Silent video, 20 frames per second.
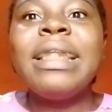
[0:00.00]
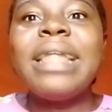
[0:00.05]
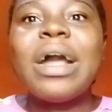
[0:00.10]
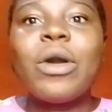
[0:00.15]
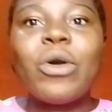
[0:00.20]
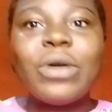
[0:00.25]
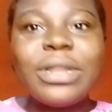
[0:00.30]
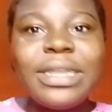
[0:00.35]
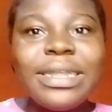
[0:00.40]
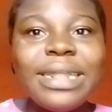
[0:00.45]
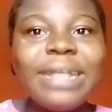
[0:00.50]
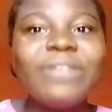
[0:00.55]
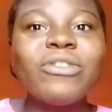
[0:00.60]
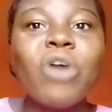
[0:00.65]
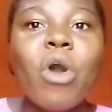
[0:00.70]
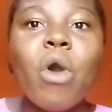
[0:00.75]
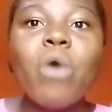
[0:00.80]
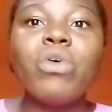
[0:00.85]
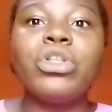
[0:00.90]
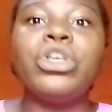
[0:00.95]
that coordinates
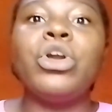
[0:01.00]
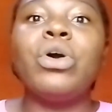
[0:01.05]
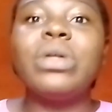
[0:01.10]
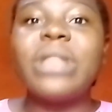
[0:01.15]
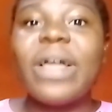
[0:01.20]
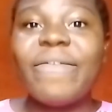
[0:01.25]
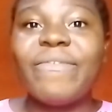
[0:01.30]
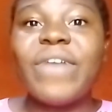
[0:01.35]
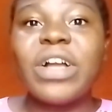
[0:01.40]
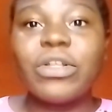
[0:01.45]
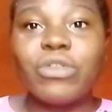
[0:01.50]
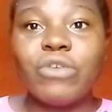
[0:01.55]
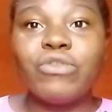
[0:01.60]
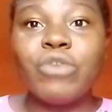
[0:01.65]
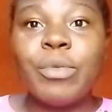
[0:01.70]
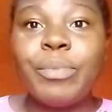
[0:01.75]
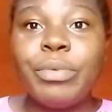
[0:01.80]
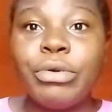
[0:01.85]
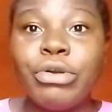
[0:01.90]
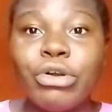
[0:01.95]
all the other factors
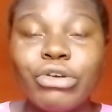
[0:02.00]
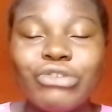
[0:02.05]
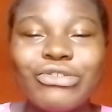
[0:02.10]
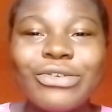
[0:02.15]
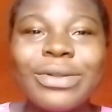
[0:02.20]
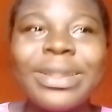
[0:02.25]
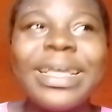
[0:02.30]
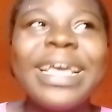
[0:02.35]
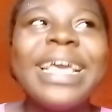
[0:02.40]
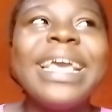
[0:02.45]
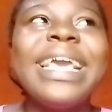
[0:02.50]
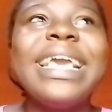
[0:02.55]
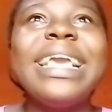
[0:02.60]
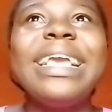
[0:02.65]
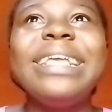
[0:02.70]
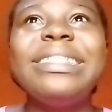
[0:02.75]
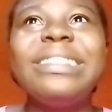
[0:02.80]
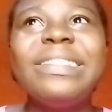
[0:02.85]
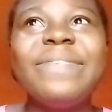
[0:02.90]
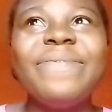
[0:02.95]
of production.
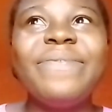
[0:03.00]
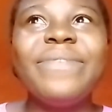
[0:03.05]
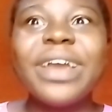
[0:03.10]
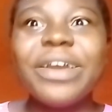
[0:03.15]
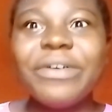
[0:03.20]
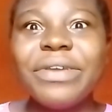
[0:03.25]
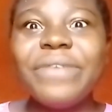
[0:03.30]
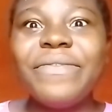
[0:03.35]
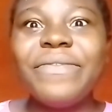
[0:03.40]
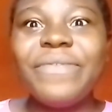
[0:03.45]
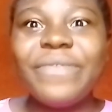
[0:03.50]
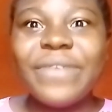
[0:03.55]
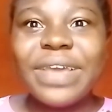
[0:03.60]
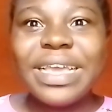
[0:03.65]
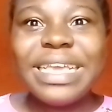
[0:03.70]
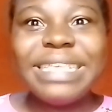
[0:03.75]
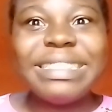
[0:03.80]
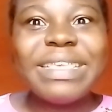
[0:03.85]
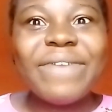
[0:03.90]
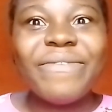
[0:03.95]
It's a very
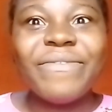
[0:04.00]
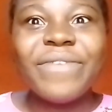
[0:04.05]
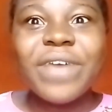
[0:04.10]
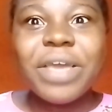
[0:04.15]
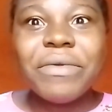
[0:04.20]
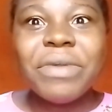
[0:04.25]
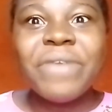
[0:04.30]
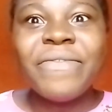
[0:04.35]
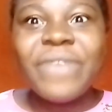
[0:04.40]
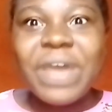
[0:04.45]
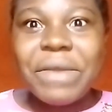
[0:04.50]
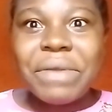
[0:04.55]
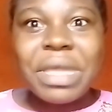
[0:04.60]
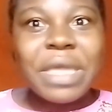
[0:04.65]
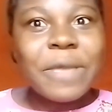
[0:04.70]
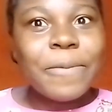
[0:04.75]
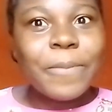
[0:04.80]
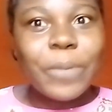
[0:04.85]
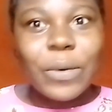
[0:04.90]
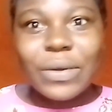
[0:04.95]

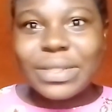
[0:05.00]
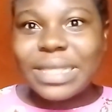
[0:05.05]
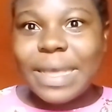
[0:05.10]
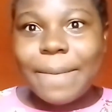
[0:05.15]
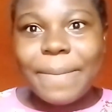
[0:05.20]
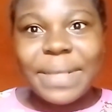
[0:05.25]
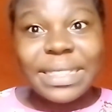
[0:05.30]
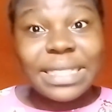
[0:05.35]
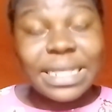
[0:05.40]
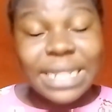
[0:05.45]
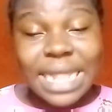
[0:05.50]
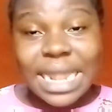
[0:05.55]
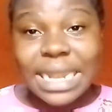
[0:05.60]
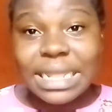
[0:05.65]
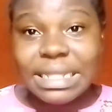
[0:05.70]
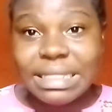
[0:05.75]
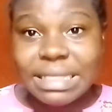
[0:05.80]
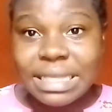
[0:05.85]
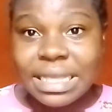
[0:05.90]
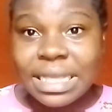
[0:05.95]
important
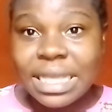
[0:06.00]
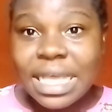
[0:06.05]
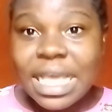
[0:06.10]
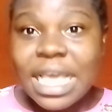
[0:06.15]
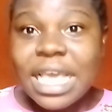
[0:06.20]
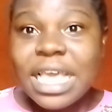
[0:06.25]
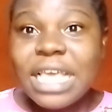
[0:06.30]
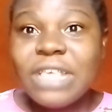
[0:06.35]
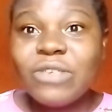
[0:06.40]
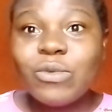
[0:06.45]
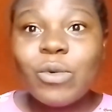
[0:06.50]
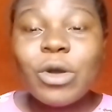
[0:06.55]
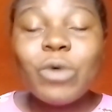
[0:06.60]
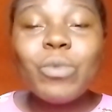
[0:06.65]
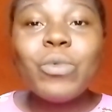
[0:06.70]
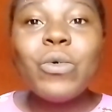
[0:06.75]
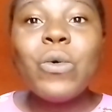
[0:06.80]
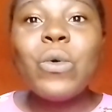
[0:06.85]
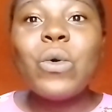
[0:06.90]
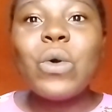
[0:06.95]
personality. He's
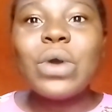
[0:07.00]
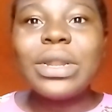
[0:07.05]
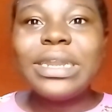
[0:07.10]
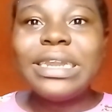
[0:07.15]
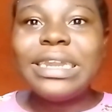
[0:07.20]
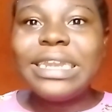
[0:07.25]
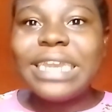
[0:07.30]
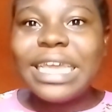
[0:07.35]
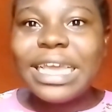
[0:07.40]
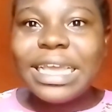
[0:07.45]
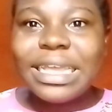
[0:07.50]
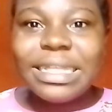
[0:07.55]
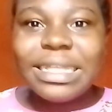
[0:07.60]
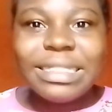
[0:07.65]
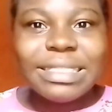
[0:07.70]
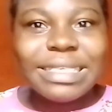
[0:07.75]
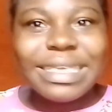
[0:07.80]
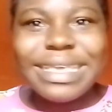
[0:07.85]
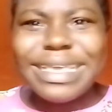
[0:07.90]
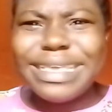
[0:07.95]
one who
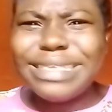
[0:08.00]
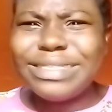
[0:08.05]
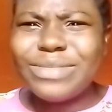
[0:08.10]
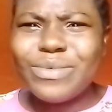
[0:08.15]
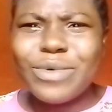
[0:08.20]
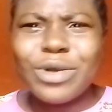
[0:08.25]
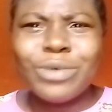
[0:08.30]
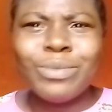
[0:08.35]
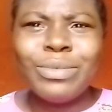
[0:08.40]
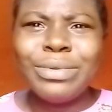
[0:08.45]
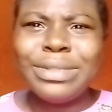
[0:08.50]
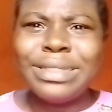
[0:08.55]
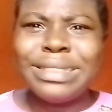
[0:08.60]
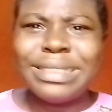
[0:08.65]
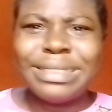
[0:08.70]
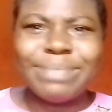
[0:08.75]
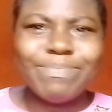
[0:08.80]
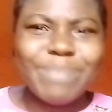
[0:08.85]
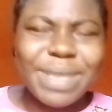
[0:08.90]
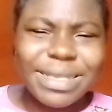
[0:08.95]
coordinates. He's one who
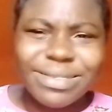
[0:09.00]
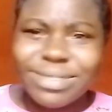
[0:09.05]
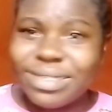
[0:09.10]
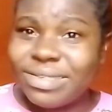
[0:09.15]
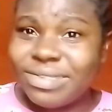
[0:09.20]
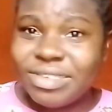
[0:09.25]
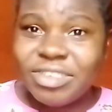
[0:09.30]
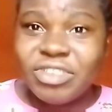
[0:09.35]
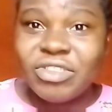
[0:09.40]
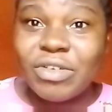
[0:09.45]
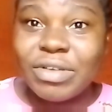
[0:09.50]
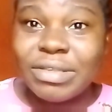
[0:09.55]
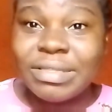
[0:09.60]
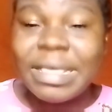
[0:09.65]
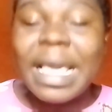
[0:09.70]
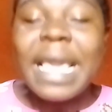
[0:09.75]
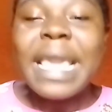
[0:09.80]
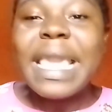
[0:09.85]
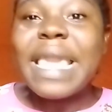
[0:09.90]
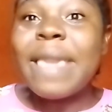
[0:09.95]
makes
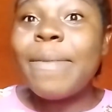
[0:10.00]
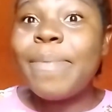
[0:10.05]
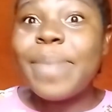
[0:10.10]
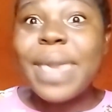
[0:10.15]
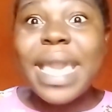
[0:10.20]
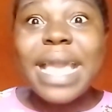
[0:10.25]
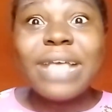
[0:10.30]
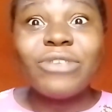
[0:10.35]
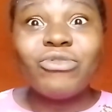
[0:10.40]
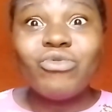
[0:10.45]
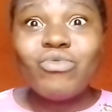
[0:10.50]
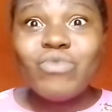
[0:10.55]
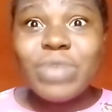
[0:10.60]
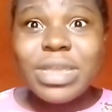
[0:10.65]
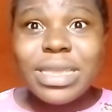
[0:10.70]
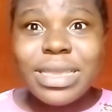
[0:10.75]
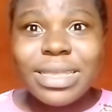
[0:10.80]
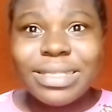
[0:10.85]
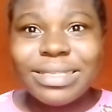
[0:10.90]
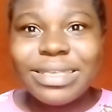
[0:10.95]
decisions. He bears
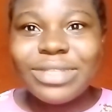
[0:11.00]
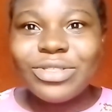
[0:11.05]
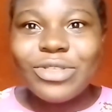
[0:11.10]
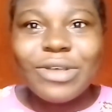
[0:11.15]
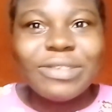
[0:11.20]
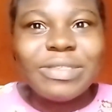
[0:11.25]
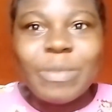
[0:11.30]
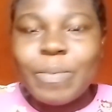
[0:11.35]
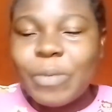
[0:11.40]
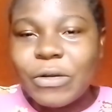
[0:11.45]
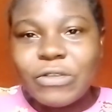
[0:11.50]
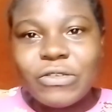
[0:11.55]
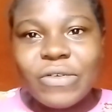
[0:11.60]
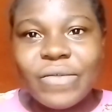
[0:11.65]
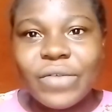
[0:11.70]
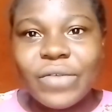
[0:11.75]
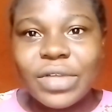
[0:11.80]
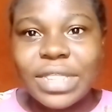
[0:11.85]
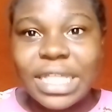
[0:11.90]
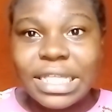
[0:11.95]
risks. He does a bunch
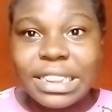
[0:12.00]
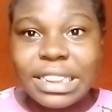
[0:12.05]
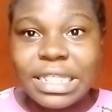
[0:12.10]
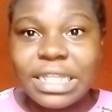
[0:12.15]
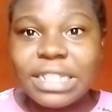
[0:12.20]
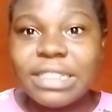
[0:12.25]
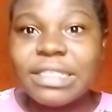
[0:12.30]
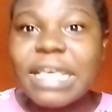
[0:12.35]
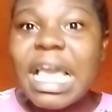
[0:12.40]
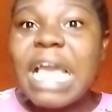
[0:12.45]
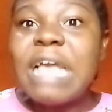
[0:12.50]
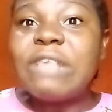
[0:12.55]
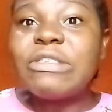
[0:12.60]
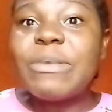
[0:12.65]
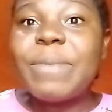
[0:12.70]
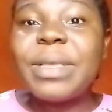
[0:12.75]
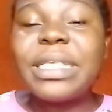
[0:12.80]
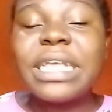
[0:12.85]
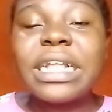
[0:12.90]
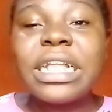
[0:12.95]
of other things.
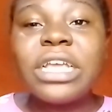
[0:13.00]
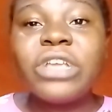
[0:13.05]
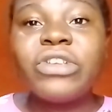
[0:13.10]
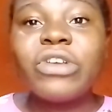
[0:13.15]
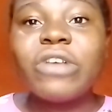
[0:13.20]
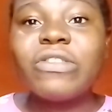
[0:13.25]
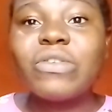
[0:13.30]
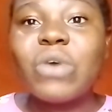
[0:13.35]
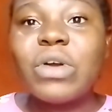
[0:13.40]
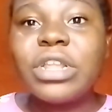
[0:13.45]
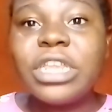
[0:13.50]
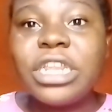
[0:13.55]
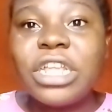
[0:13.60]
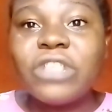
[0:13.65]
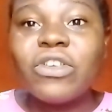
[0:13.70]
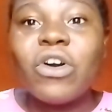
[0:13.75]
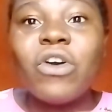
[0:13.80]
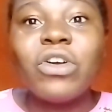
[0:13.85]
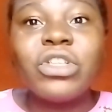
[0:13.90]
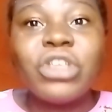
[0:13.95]
So basically, he just
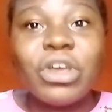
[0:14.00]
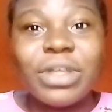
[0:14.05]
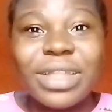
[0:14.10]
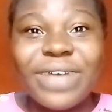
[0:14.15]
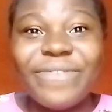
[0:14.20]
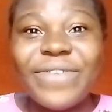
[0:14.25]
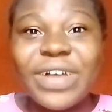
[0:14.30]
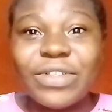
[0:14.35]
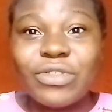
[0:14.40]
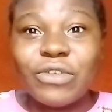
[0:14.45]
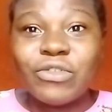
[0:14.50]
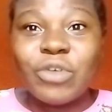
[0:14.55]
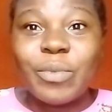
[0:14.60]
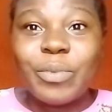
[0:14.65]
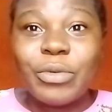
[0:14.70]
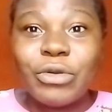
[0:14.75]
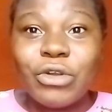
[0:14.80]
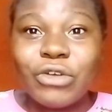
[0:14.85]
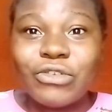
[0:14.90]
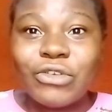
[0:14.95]
coordinates all the other factors
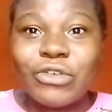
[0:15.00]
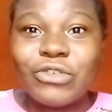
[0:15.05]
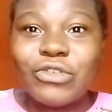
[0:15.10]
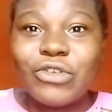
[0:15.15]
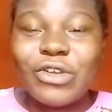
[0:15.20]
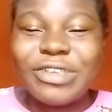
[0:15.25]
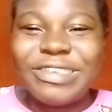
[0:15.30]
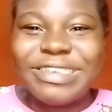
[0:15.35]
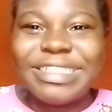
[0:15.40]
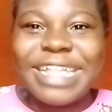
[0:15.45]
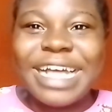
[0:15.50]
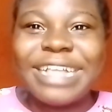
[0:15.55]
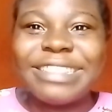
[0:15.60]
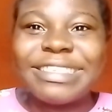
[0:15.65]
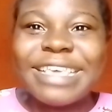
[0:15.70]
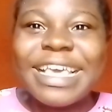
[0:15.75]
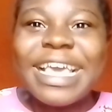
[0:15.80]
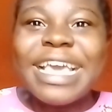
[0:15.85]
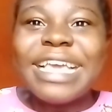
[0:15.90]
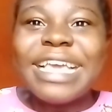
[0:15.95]
of production such that